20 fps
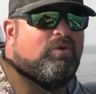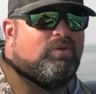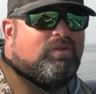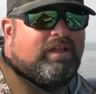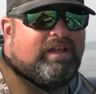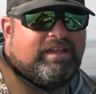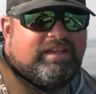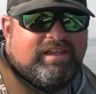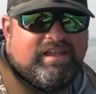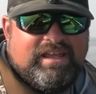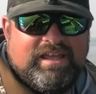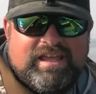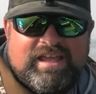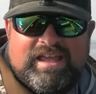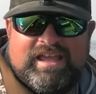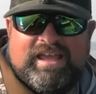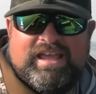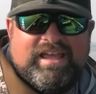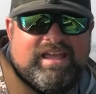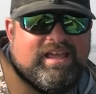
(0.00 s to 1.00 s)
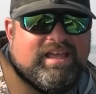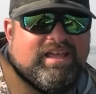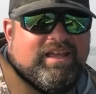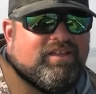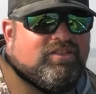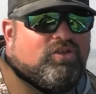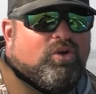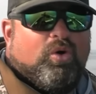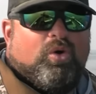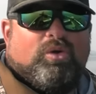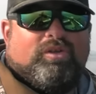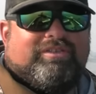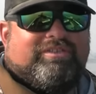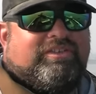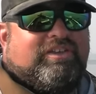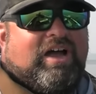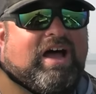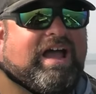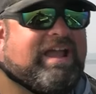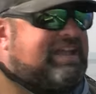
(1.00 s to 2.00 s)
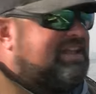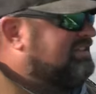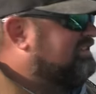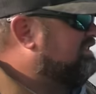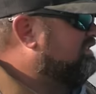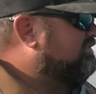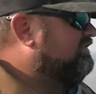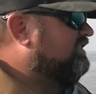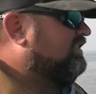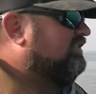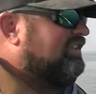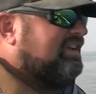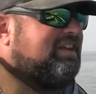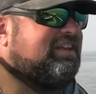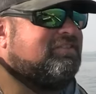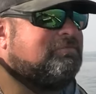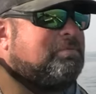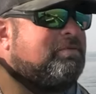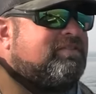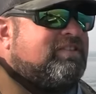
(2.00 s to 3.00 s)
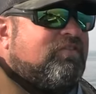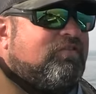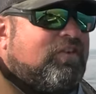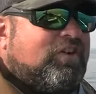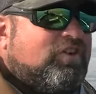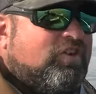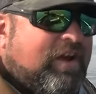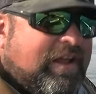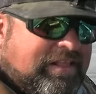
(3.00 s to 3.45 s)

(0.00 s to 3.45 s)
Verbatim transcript: know like the whole science if there's like a specific